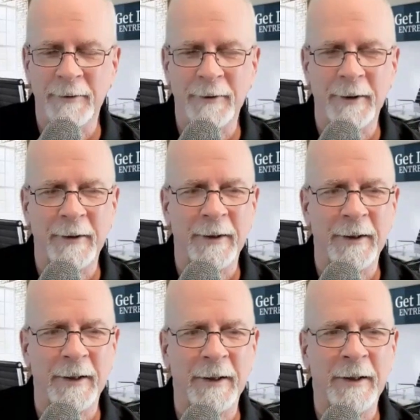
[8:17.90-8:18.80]
And
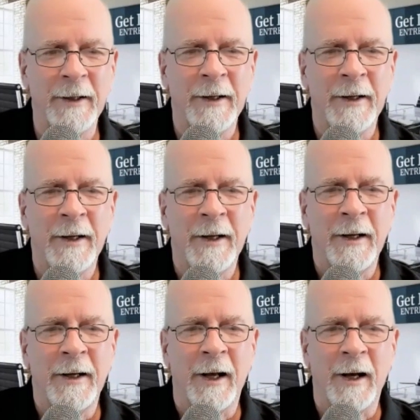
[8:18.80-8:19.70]
uh,
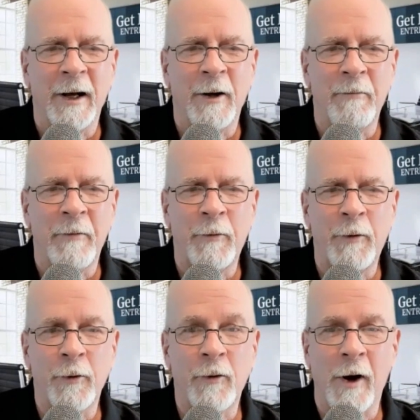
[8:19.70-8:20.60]
um, if you
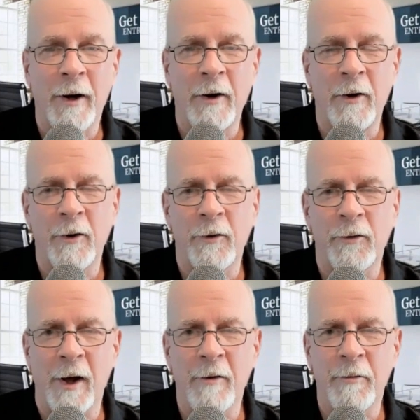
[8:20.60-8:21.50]
were talking to
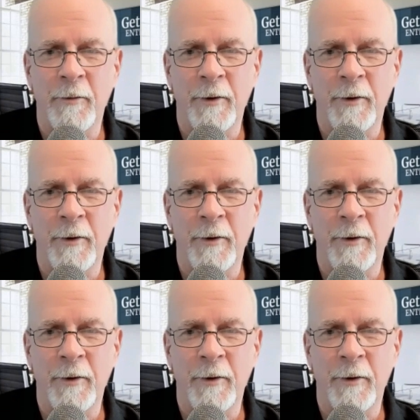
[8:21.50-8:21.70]
yourself